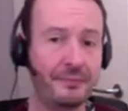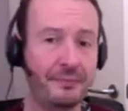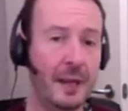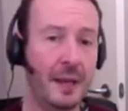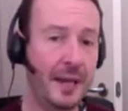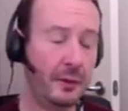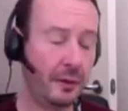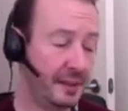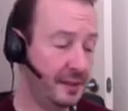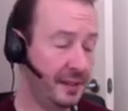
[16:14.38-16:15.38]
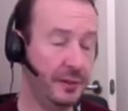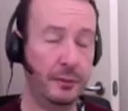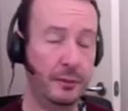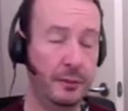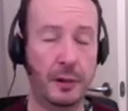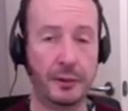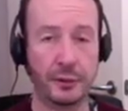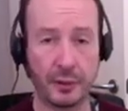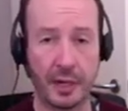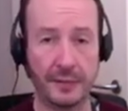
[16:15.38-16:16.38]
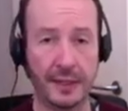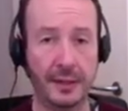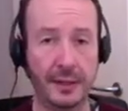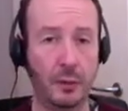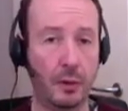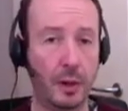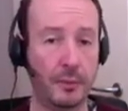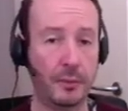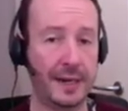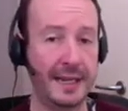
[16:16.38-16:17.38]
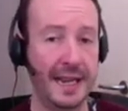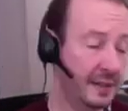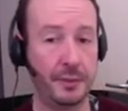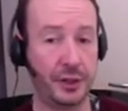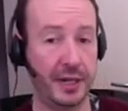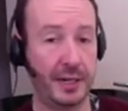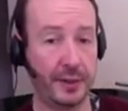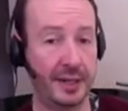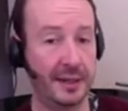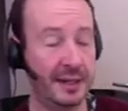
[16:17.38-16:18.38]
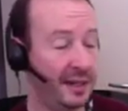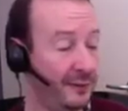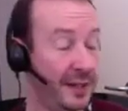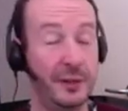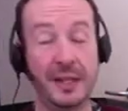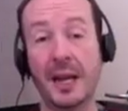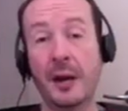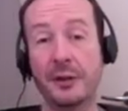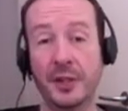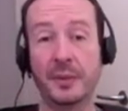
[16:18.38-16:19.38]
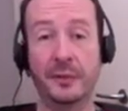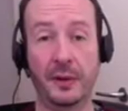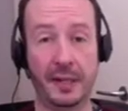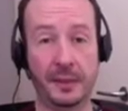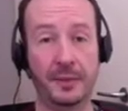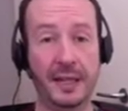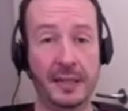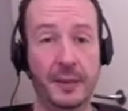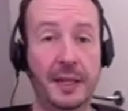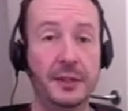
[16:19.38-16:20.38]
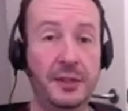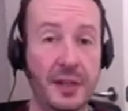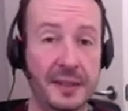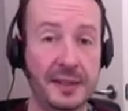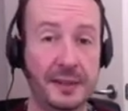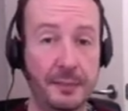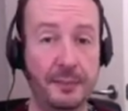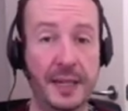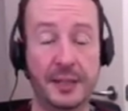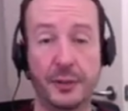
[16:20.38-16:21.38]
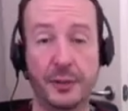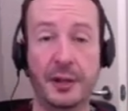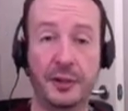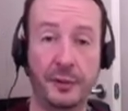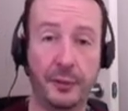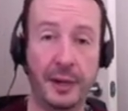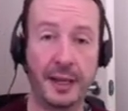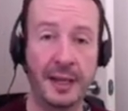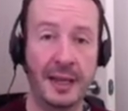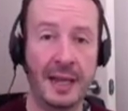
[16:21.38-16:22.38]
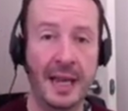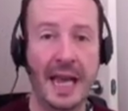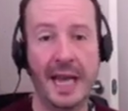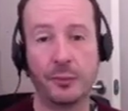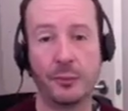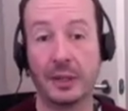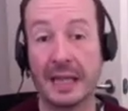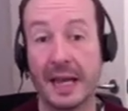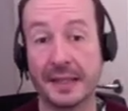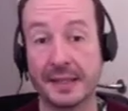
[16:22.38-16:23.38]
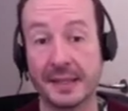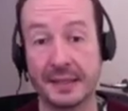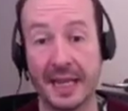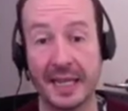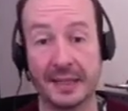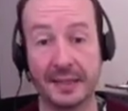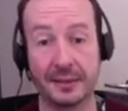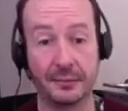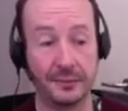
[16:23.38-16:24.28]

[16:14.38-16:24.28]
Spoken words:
about not listening to it while you're driving or operating any machinery. In fact, you encourage them to find a place where they can just be distraction-free and relax and